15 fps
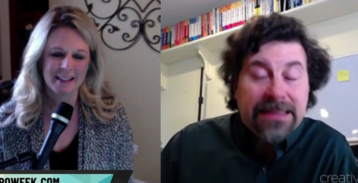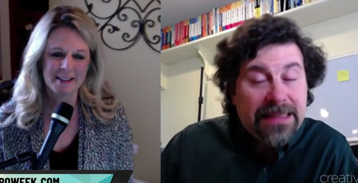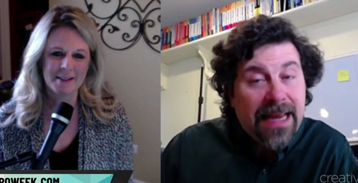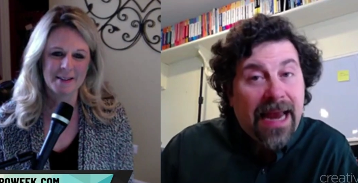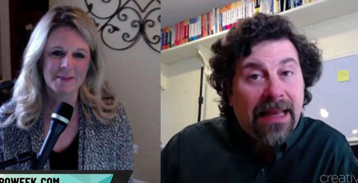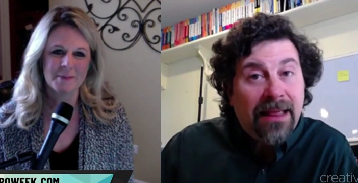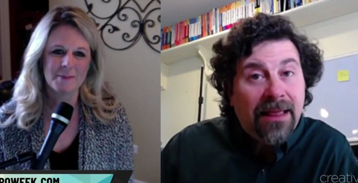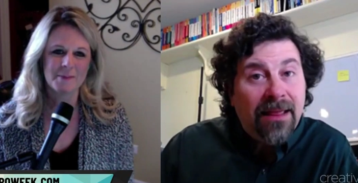Speaker 1: in
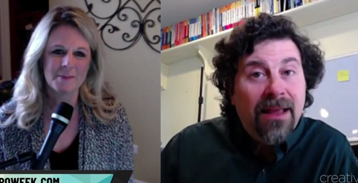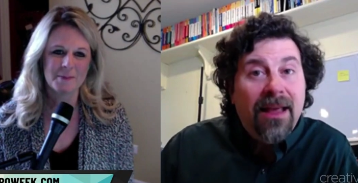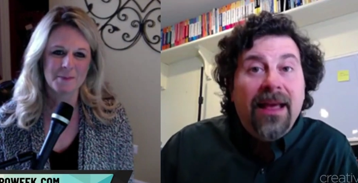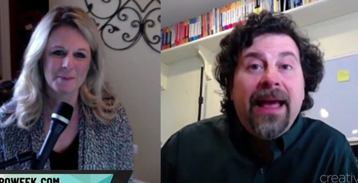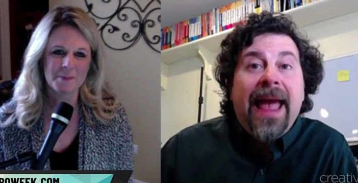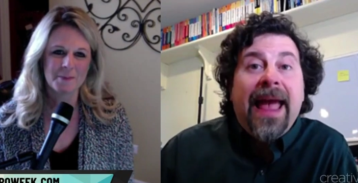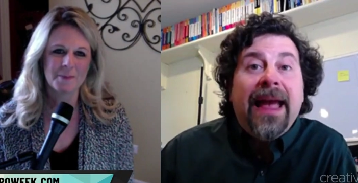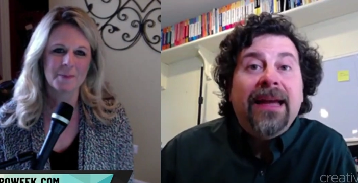Seattle.
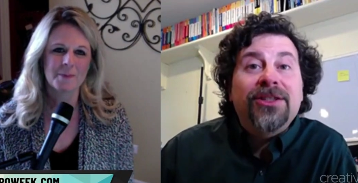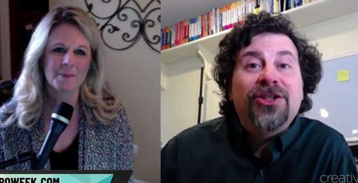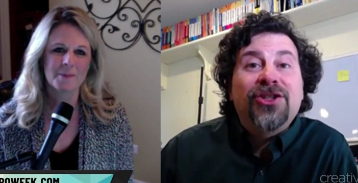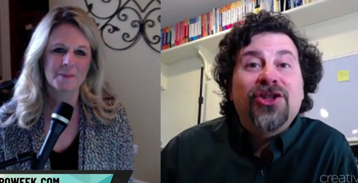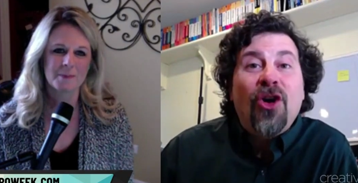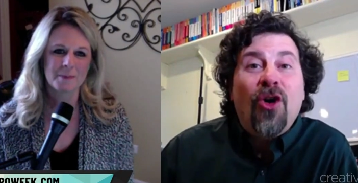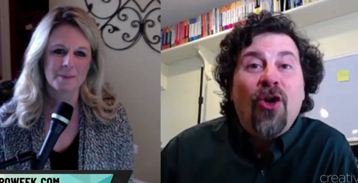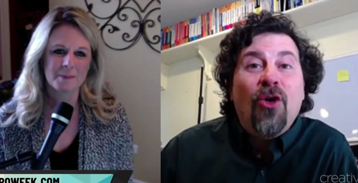And
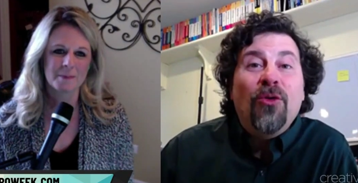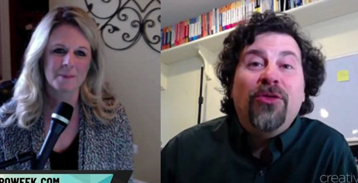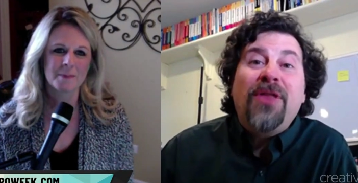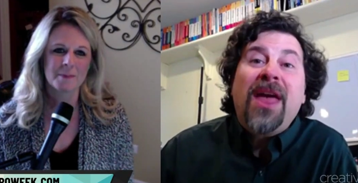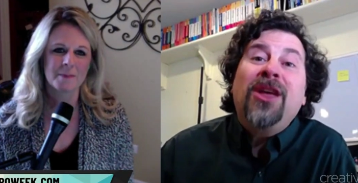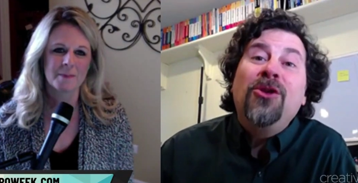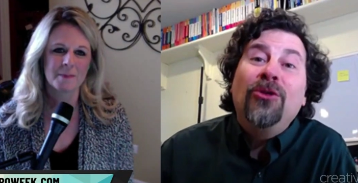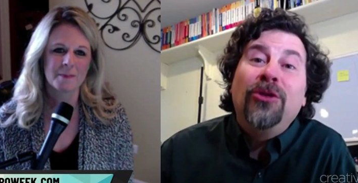so
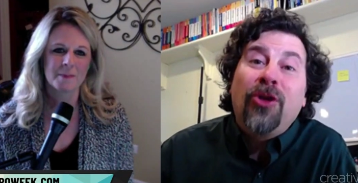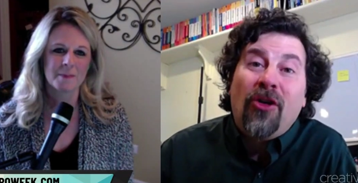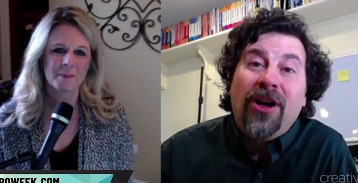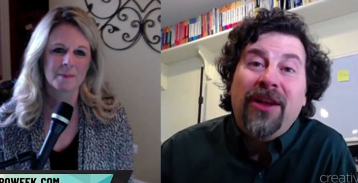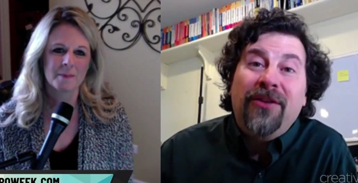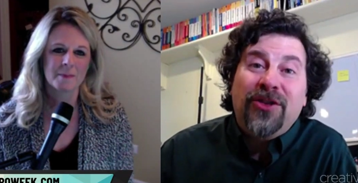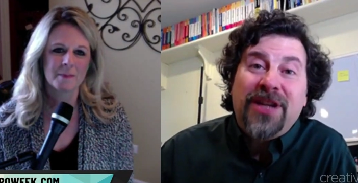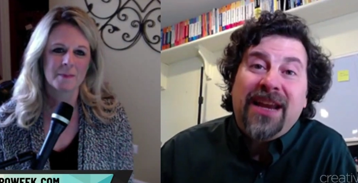thank you,
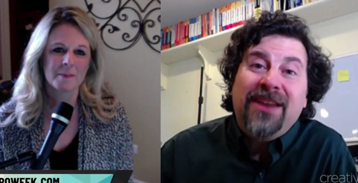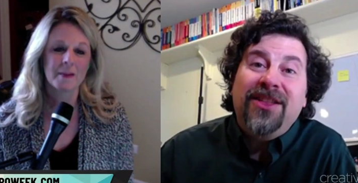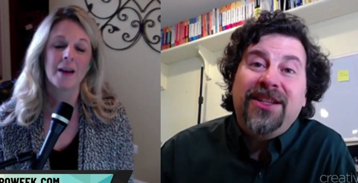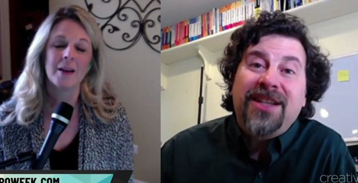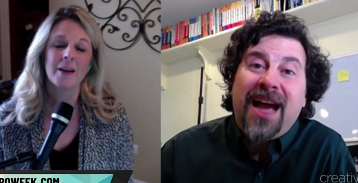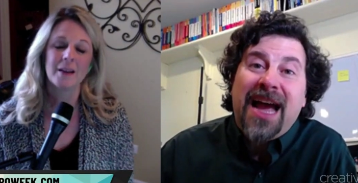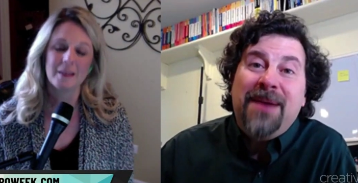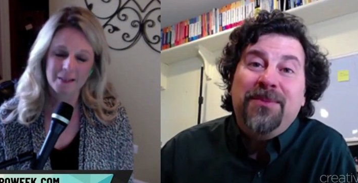Laurie, for taking
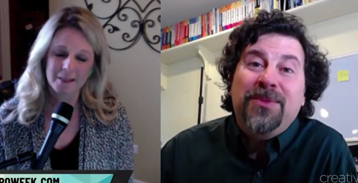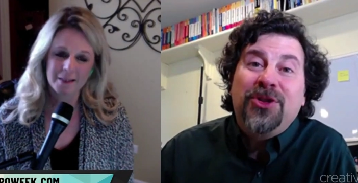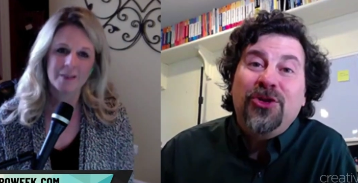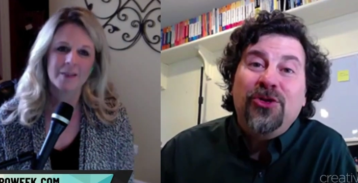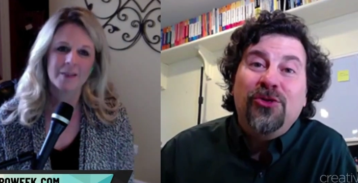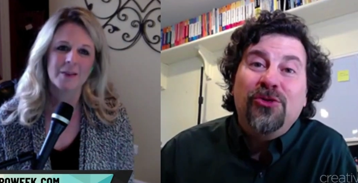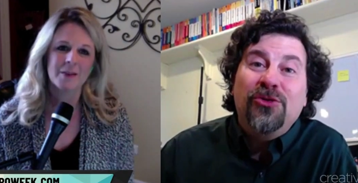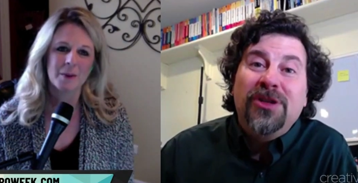the time
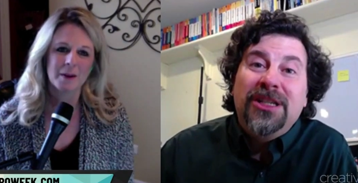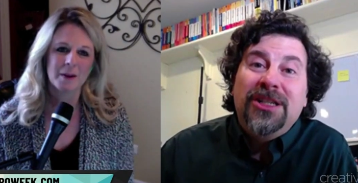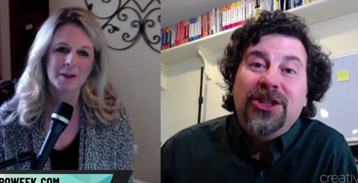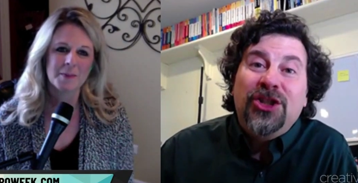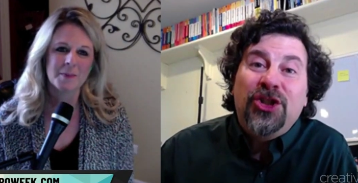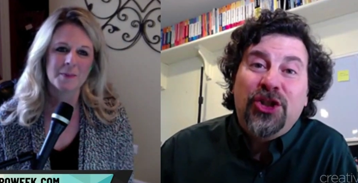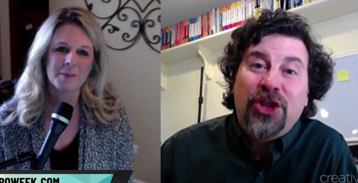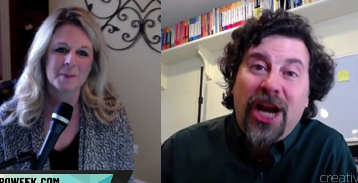to
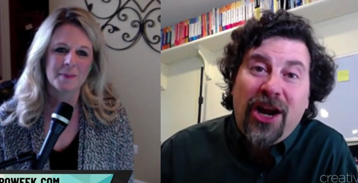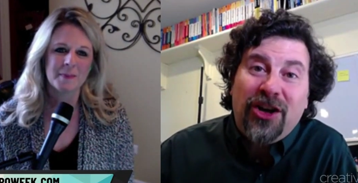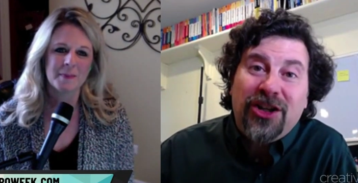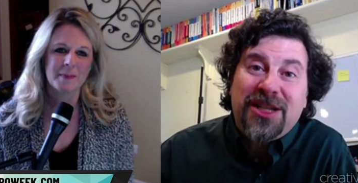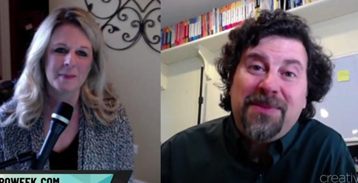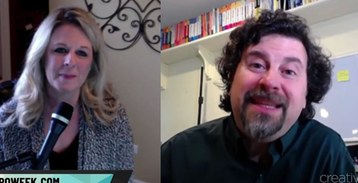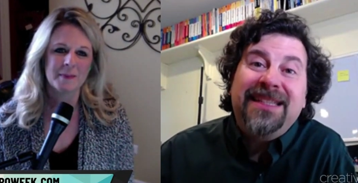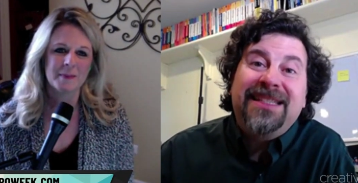share
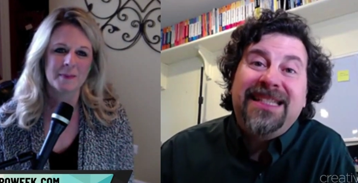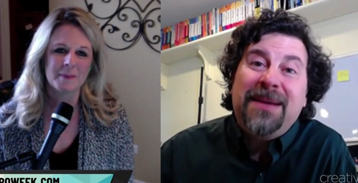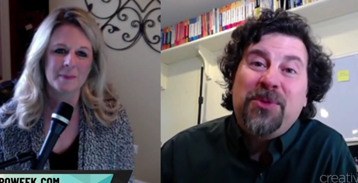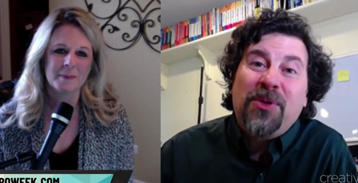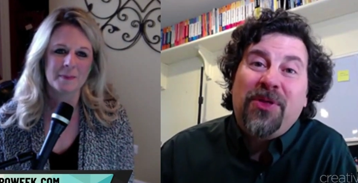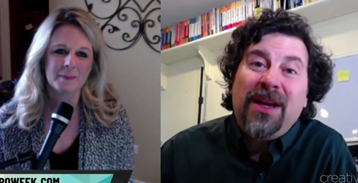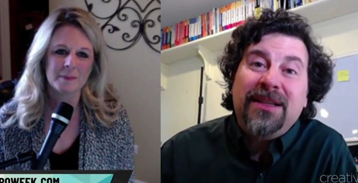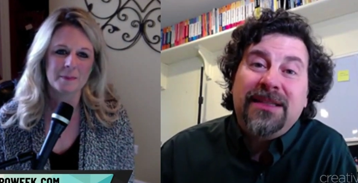some of these
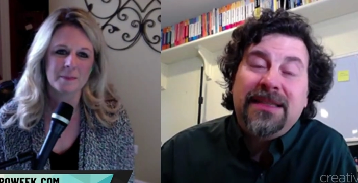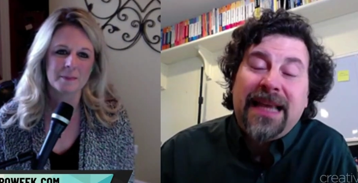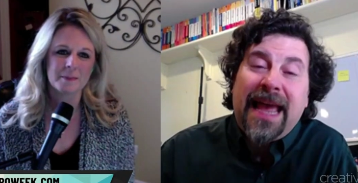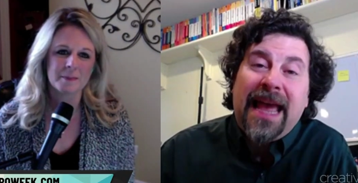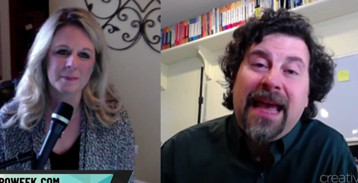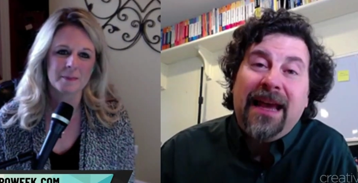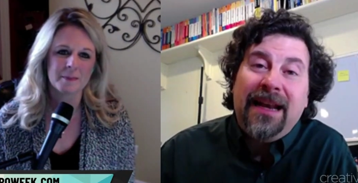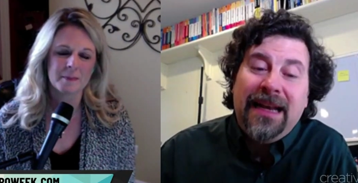tips with us.
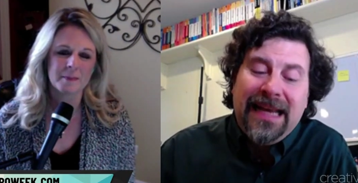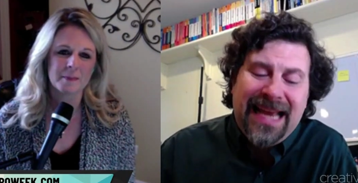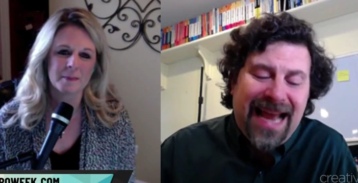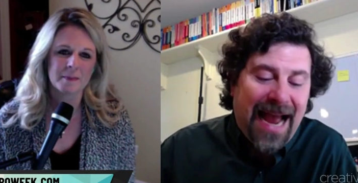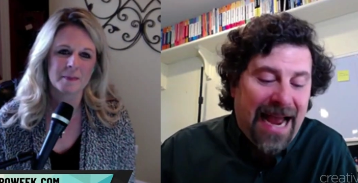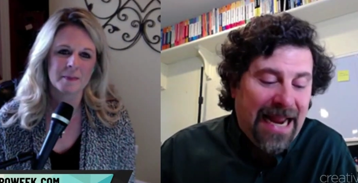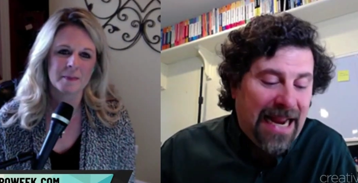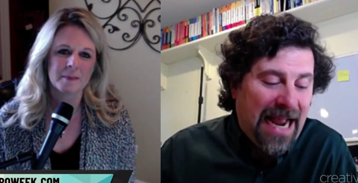And
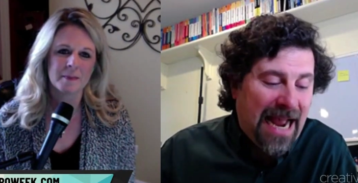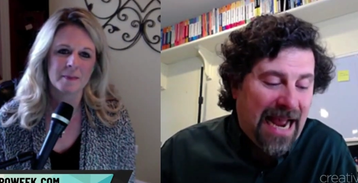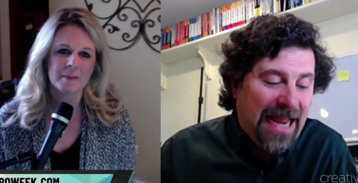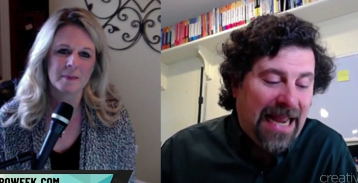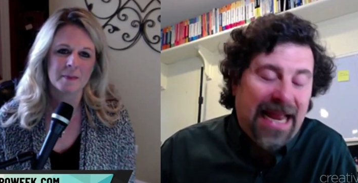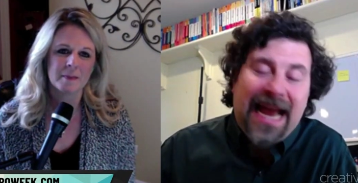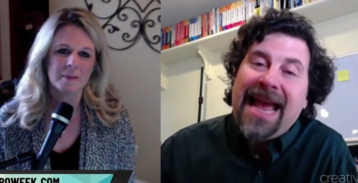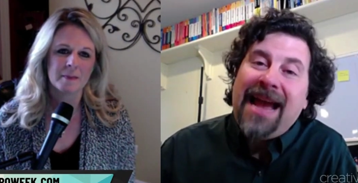I
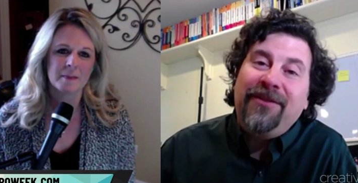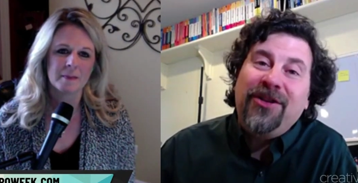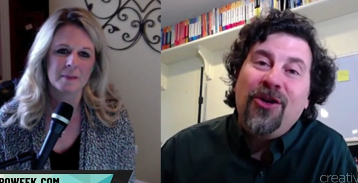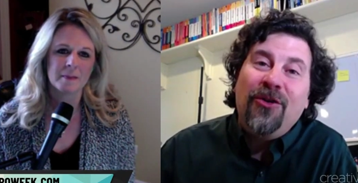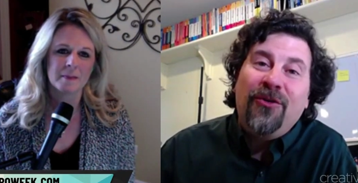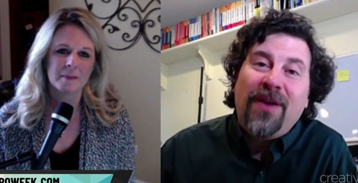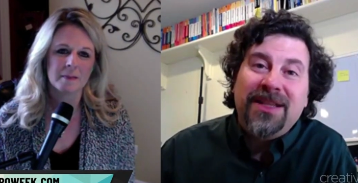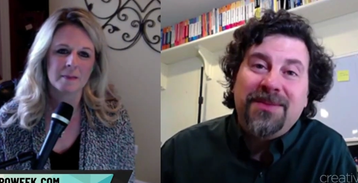have to
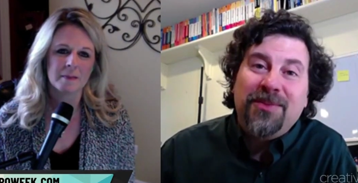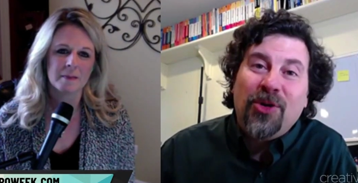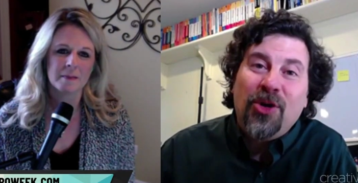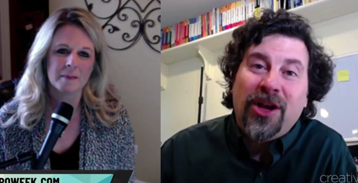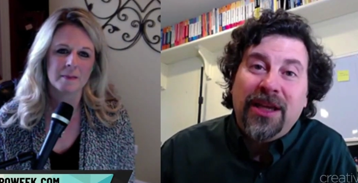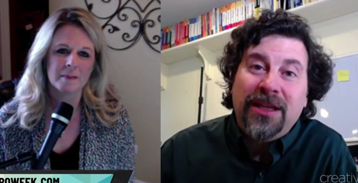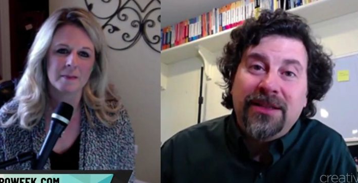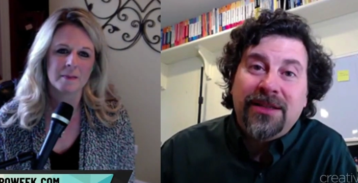go find some
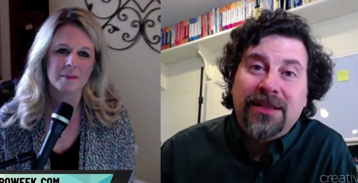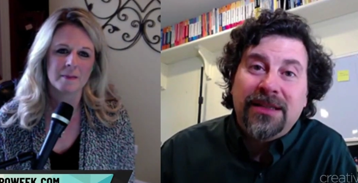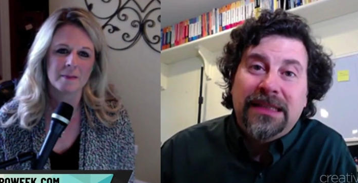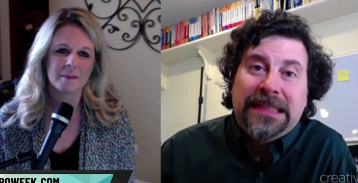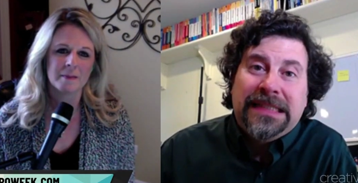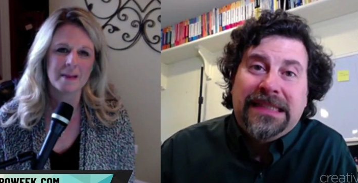cookies.